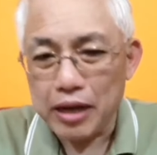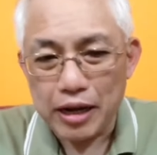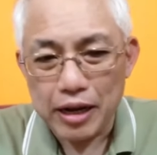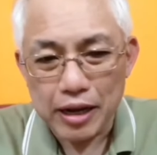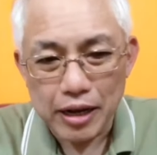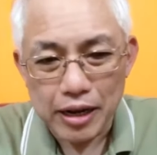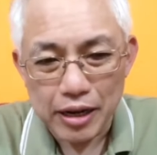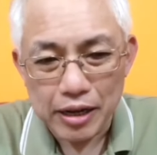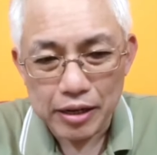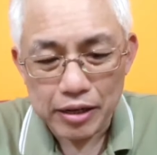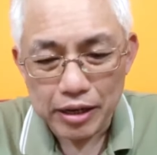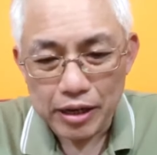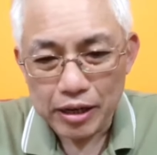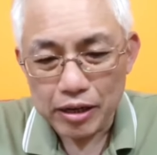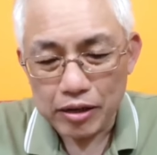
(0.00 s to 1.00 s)

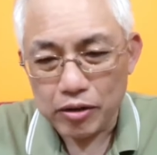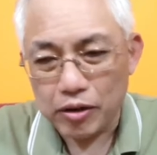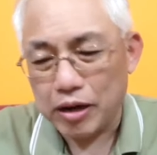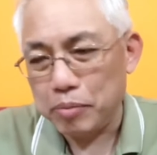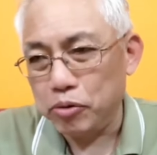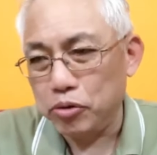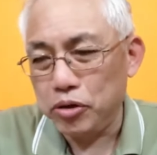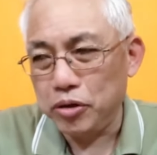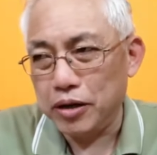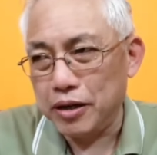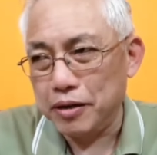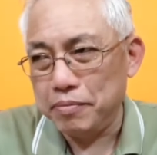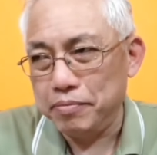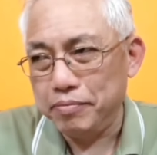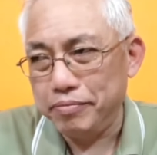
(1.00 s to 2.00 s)
uh, not Ang Mo
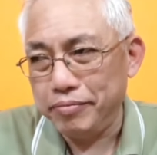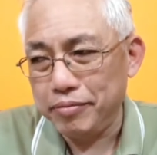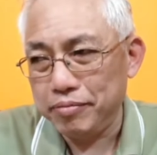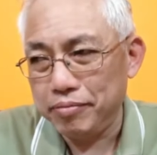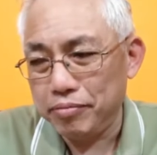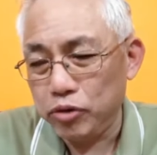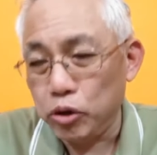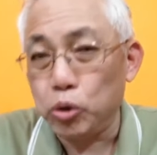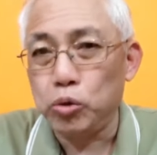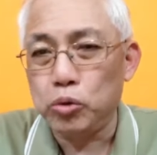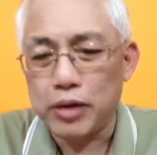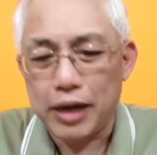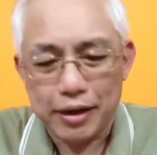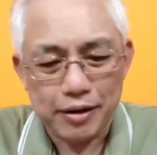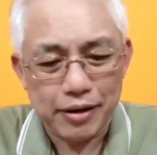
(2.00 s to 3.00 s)
Kio, Yio
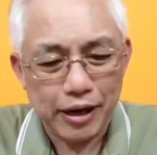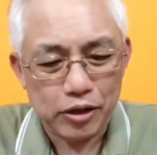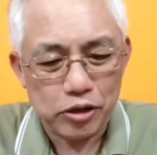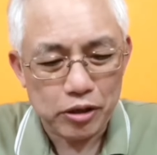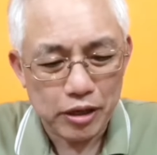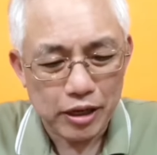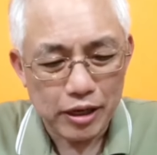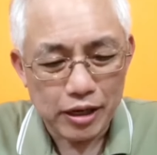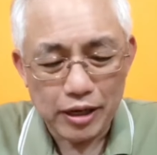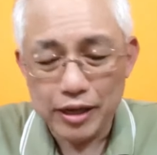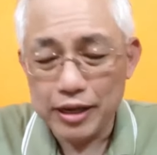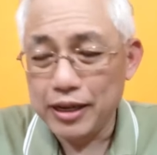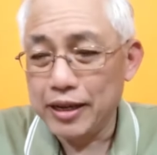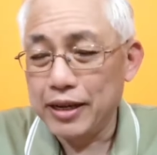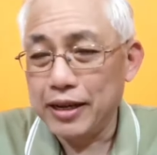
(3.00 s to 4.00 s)
Chu Kang actually.
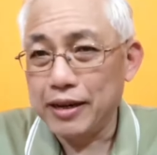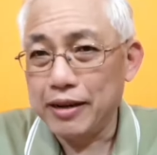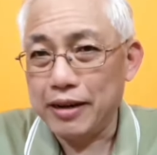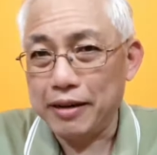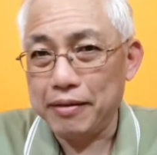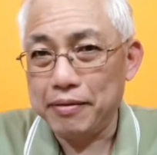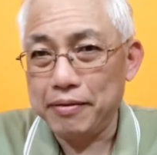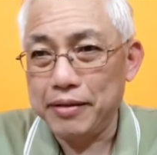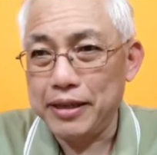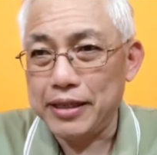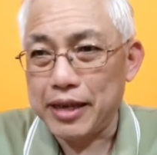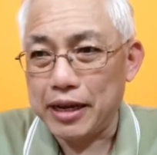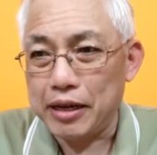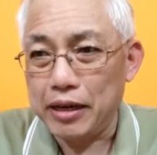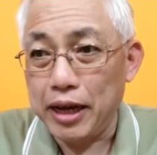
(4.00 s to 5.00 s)
Right,
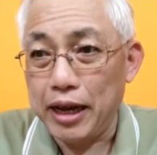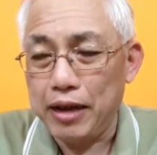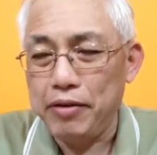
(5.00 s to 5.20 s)
these are the